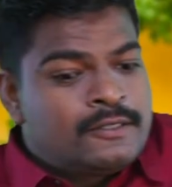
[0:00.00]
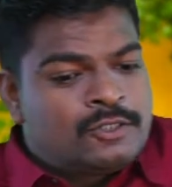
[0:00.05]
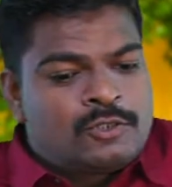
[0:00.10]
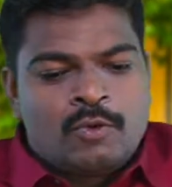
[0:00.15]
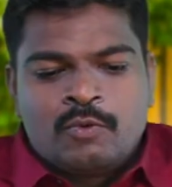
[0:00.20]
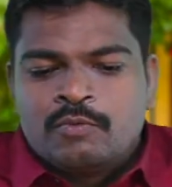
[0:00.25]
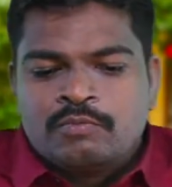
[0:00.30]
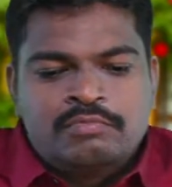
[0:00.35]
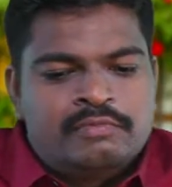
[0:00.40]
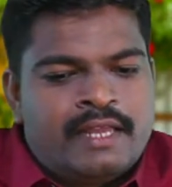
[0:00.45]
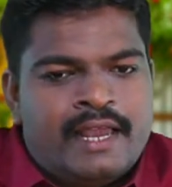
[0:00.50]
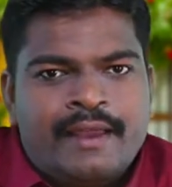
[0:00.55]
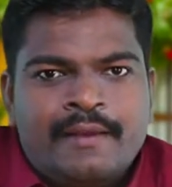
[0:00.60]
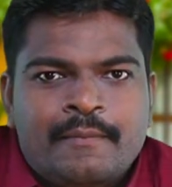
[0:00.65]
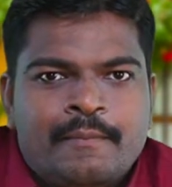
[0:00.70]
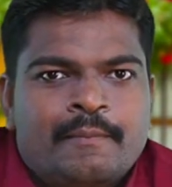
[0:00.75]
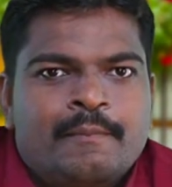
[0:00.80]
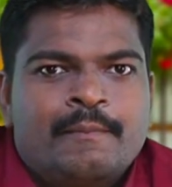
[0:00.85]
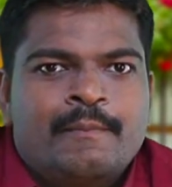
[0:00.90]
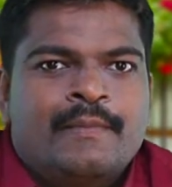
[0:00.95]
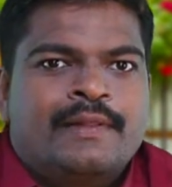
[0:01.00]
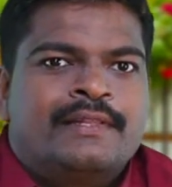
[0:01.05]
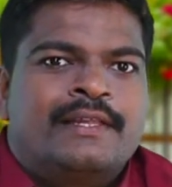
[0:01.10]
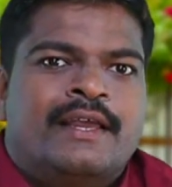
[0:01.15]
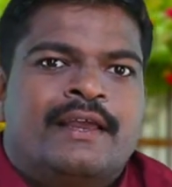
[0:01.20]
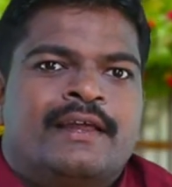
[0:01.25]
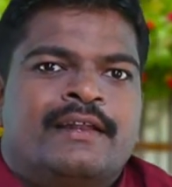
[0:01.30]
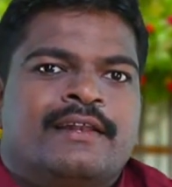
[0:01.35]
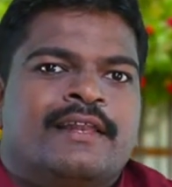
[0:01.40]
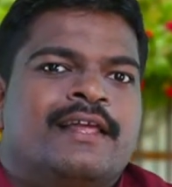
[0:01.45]
So they
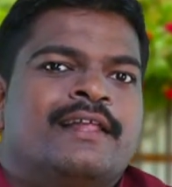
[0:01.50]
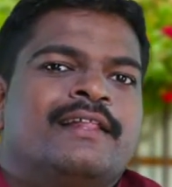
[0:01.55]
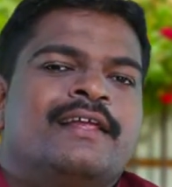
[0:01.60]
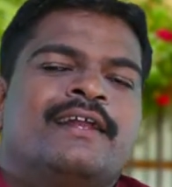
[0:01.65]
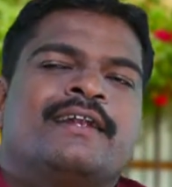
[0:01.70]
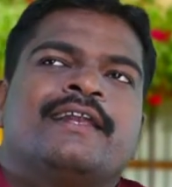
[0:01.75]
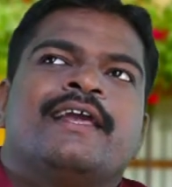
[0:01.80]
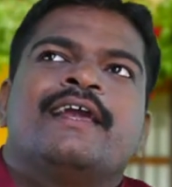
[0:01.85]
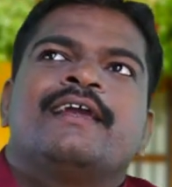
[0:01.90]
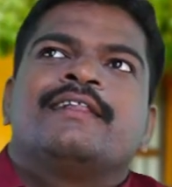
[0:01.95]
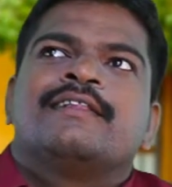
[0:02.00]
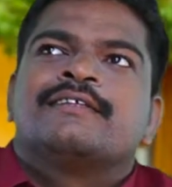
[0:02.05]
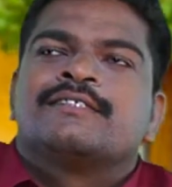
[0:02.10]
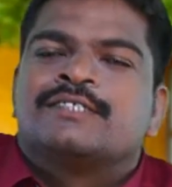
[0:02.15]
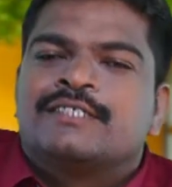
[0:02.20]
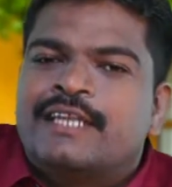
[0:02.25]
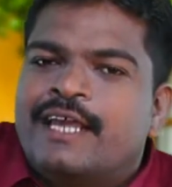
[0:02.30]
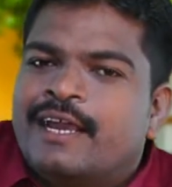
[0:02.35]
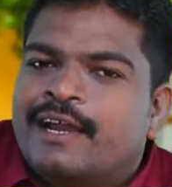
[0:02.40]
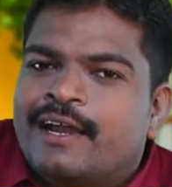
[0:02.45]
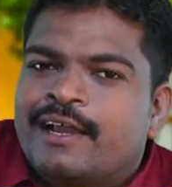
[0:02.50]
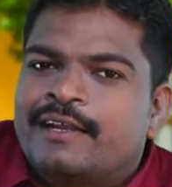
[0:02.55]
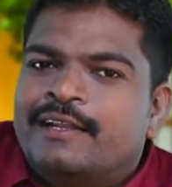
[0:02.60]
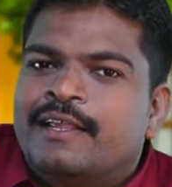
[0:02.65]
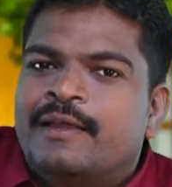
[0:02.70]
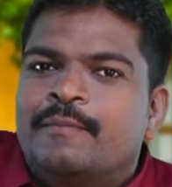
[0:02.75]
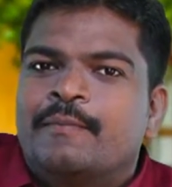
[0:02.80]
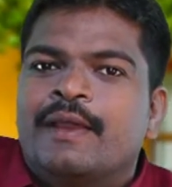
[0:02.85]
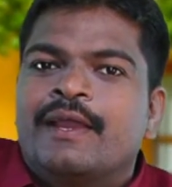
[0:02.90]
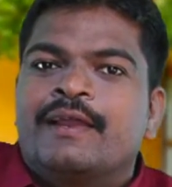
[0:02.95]
take the snake
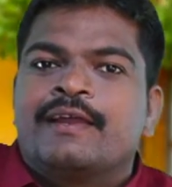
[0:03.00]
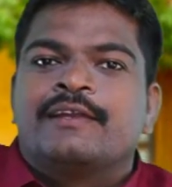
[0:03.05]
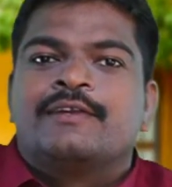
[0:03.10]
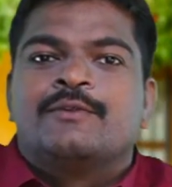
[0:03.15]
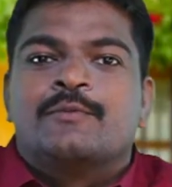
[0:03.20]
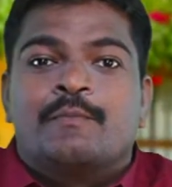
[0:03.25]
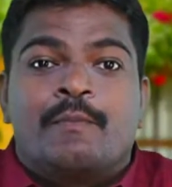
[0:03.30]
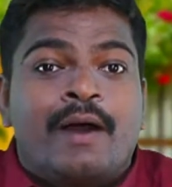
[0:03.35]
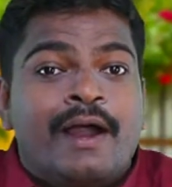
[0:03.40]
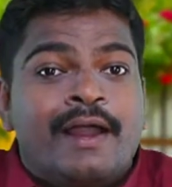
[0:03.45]
and they make it